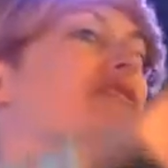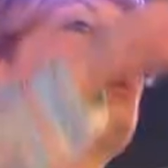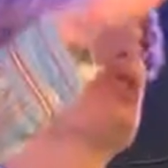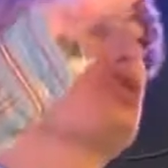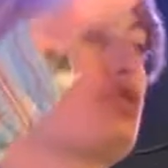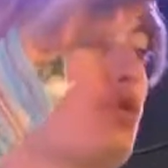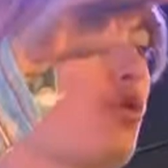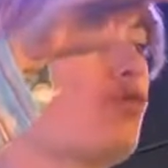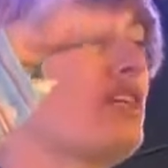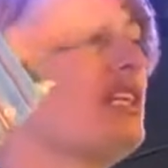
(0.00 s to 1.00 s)
the
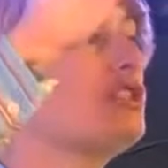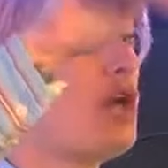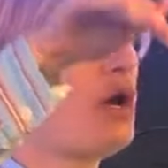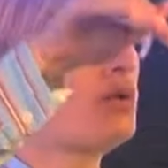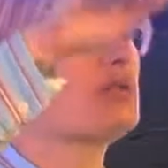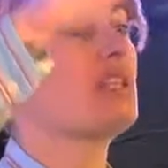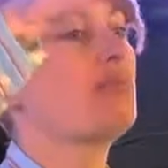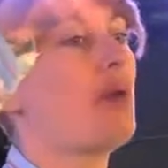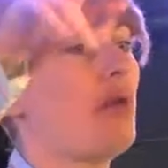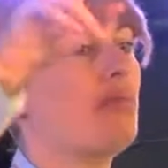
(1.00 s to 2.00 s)
story you told at the
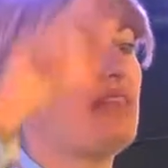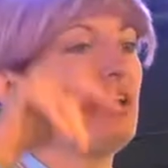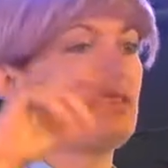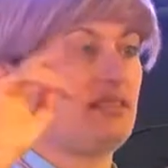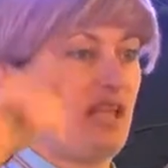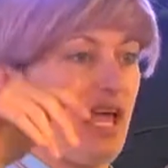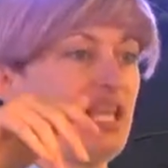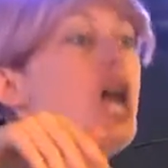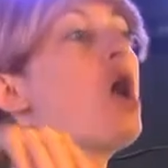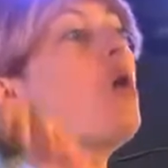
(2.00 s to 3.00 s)
pub the other day
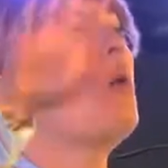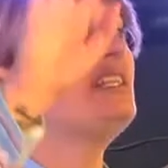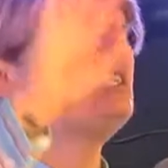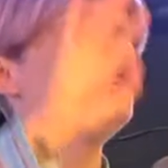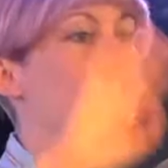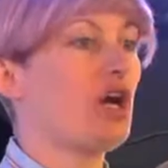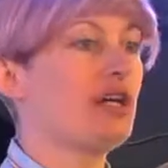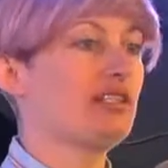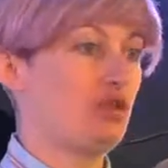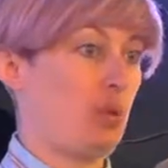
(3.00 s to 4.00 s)
when you died
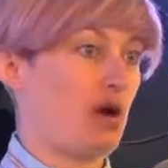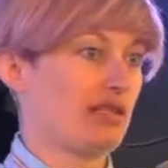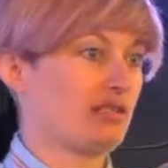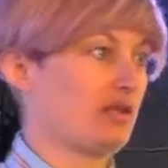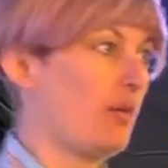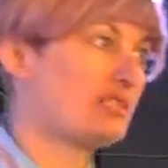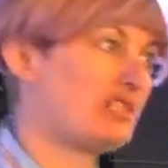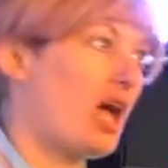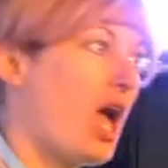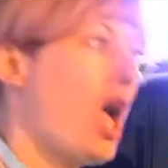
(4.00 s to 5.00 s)
twice? And I was
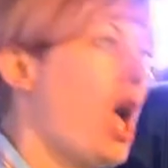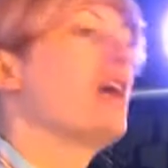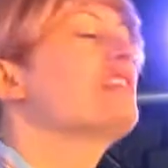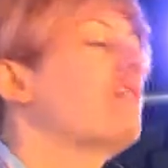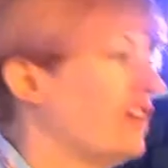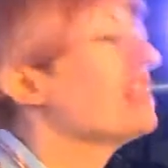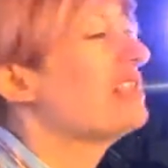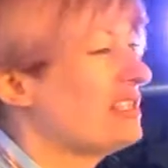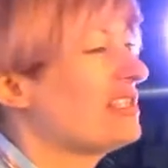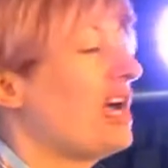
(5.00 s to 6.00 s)
like, it's funnier than
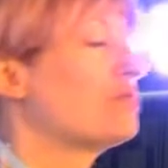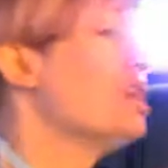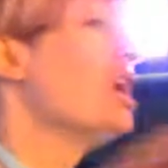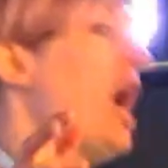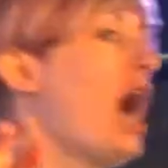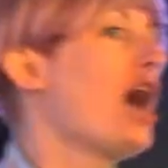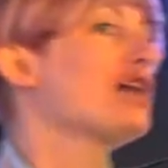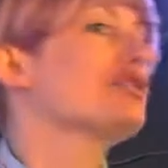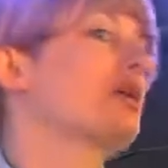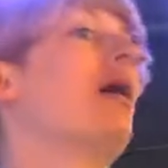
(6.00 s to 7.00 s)
it sounds.
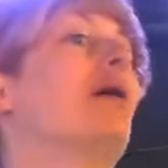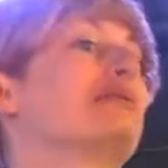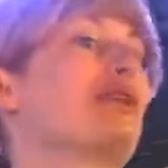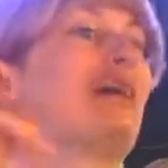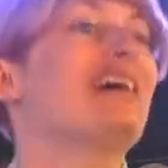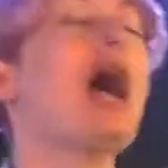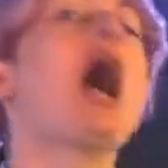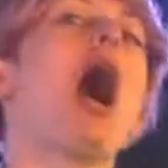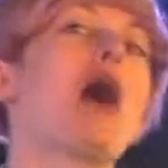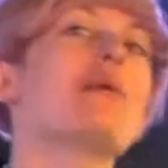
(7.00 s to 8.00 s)
So I was like,
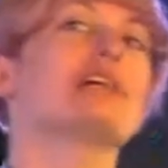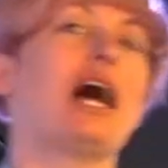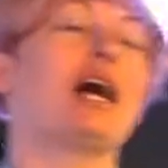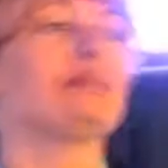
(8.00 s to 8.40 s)
oh, okay.